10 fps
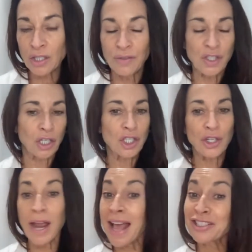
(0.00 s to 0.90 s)
You've started
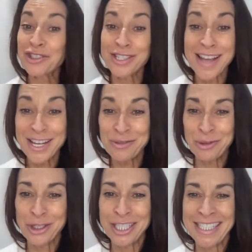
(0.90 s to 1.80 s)
your exercise
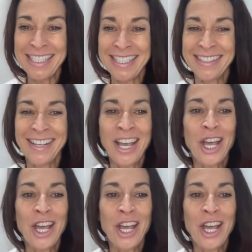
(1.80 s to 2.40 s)
routine.